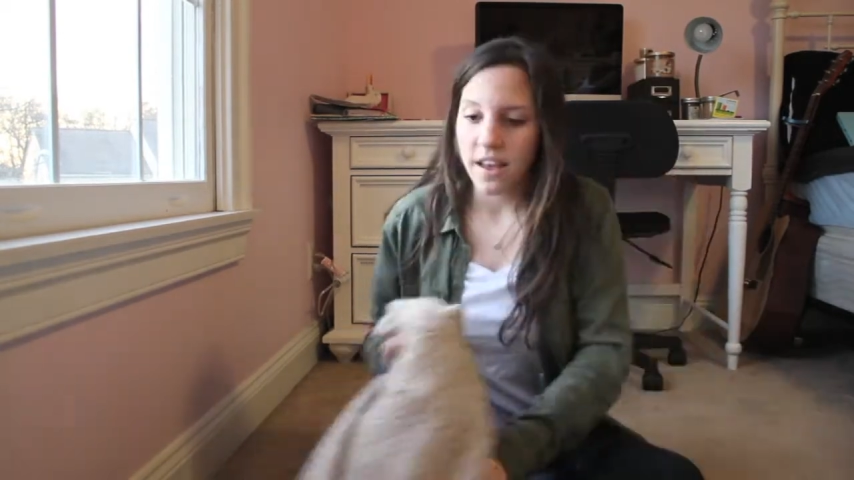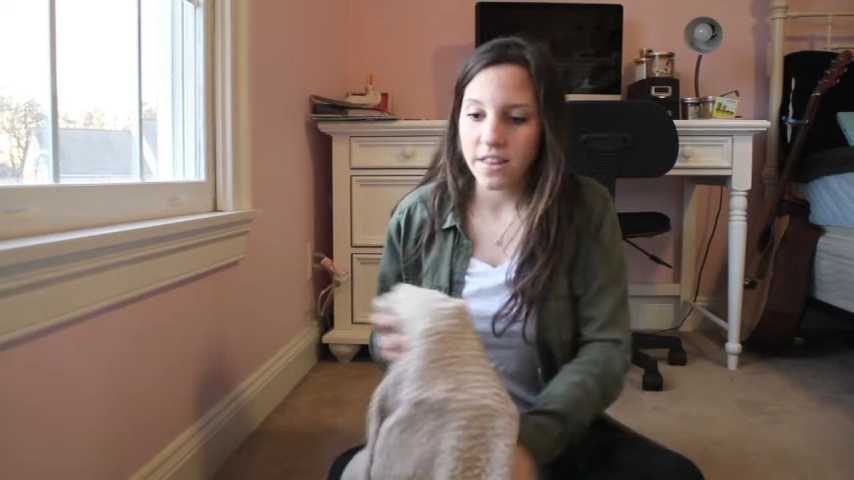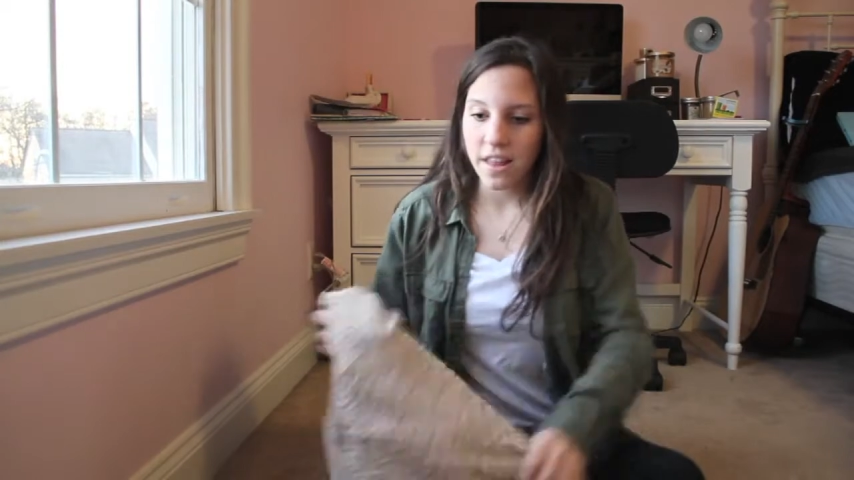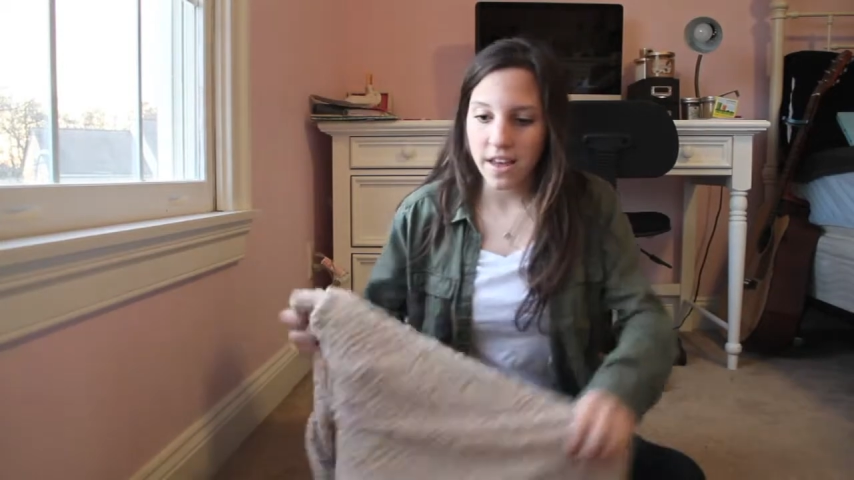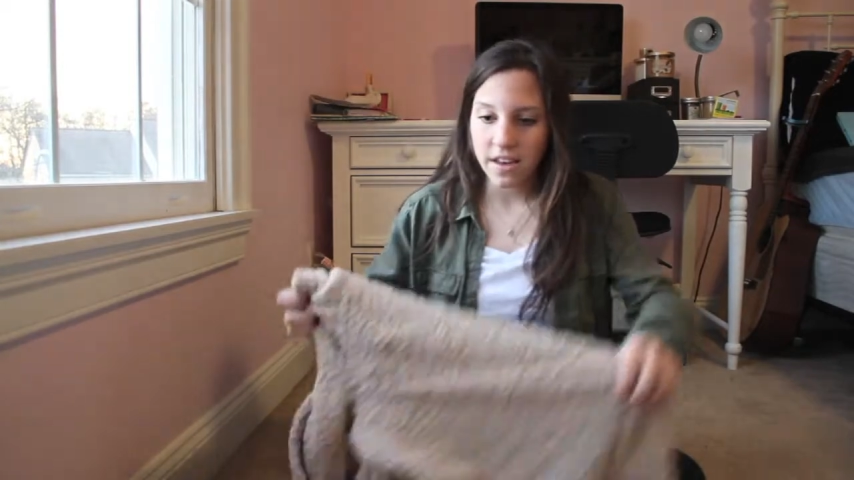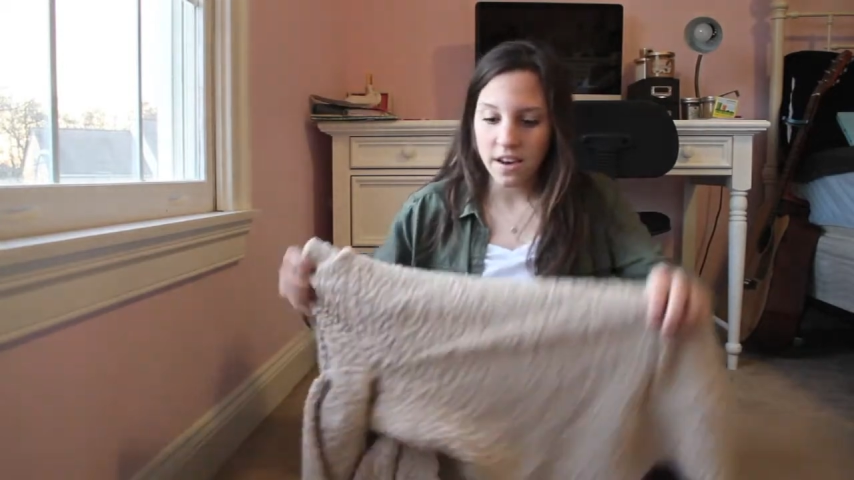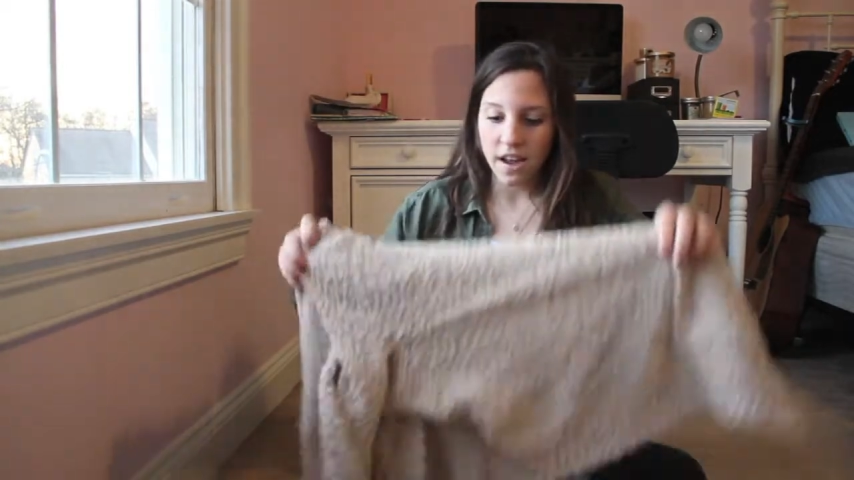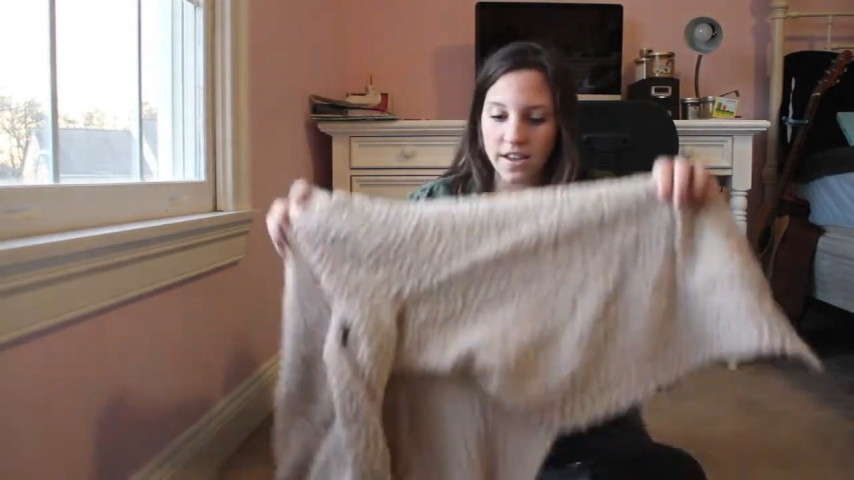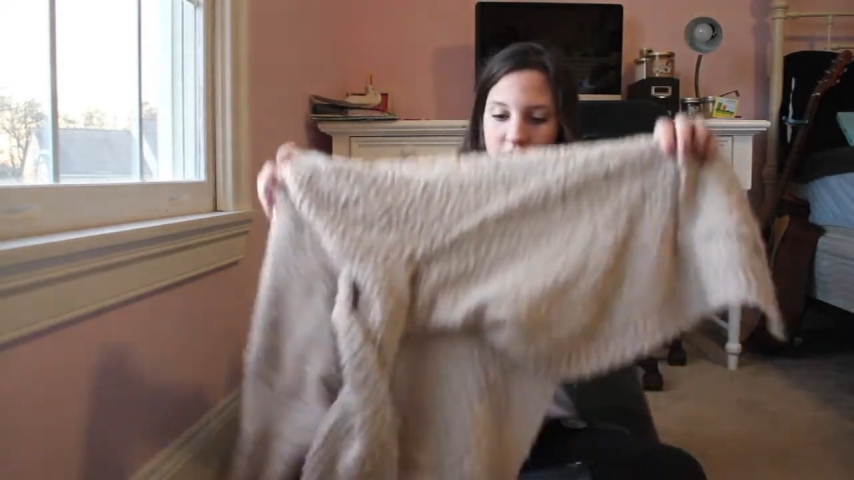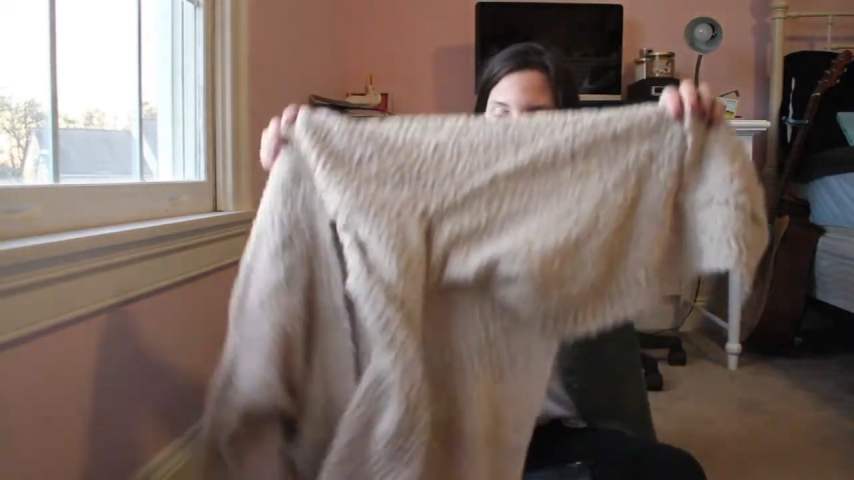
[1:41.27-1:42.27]
And then
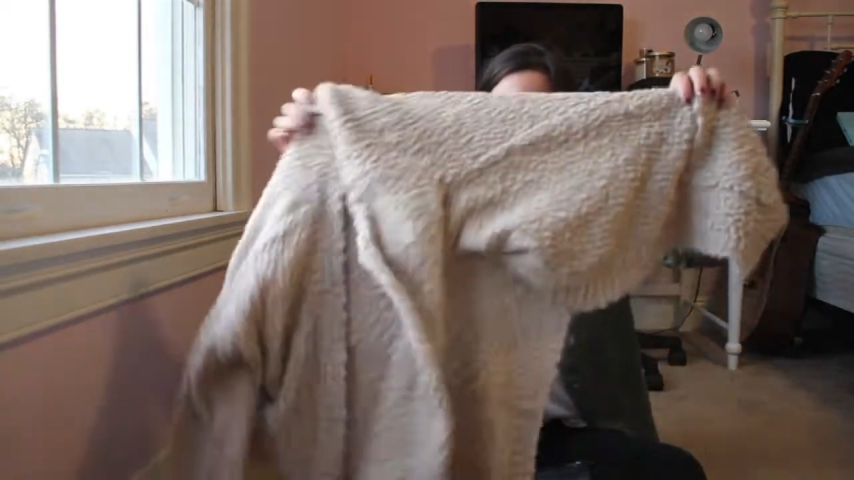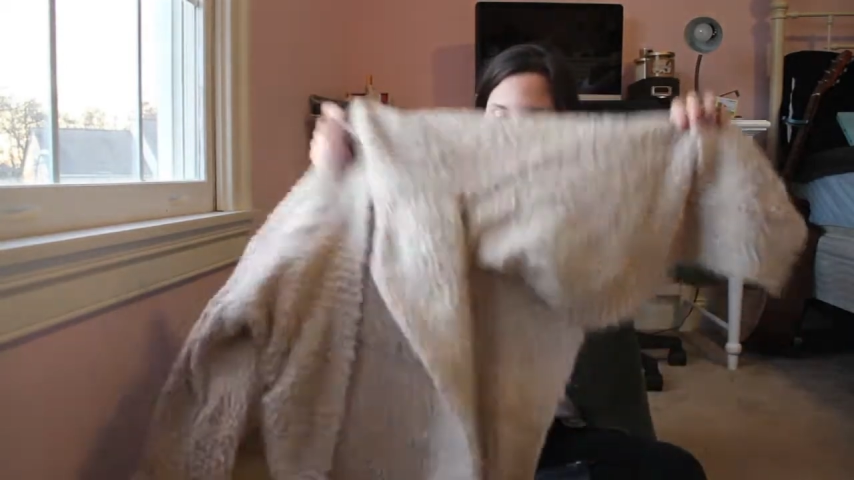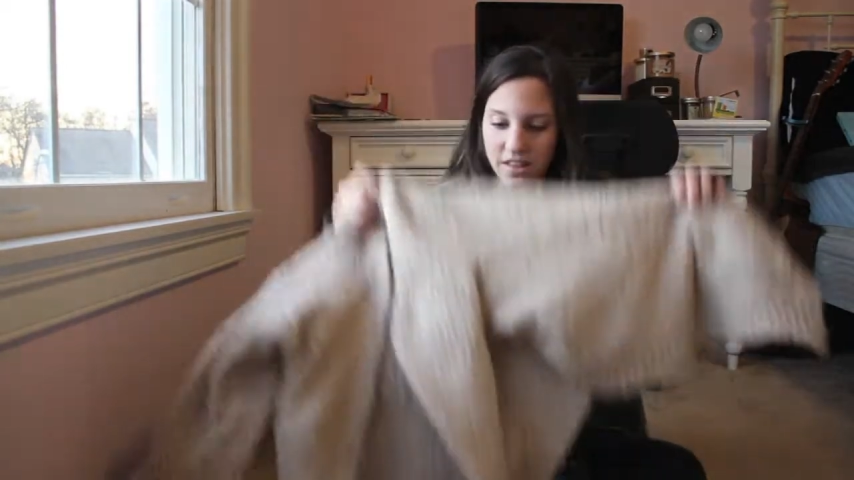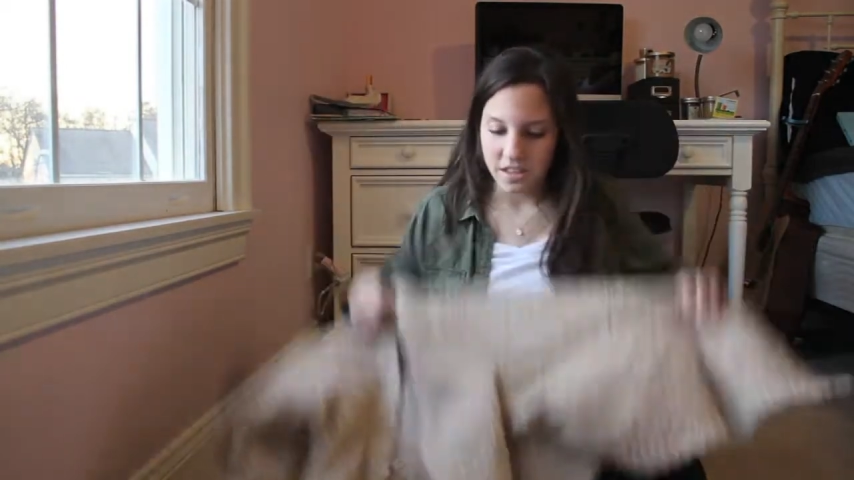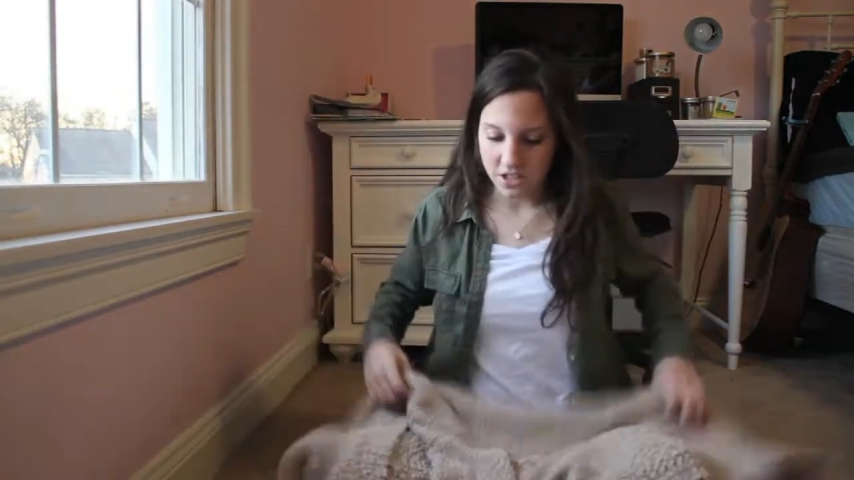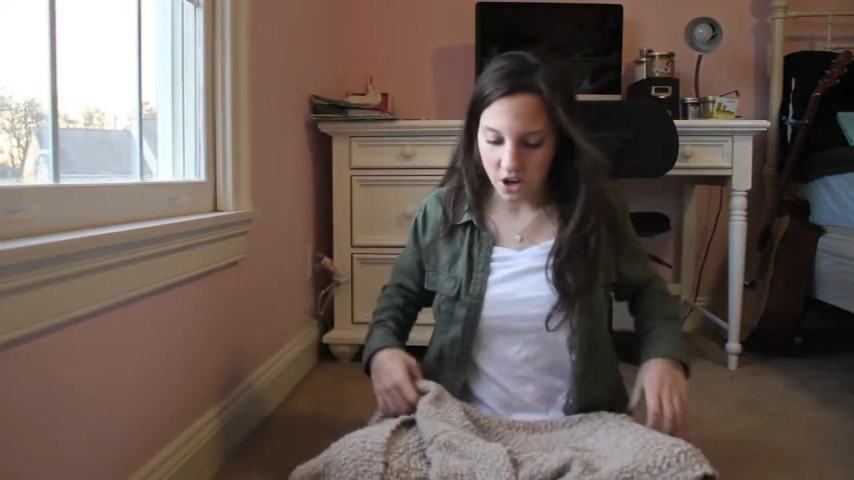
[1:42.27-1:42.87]
I just got this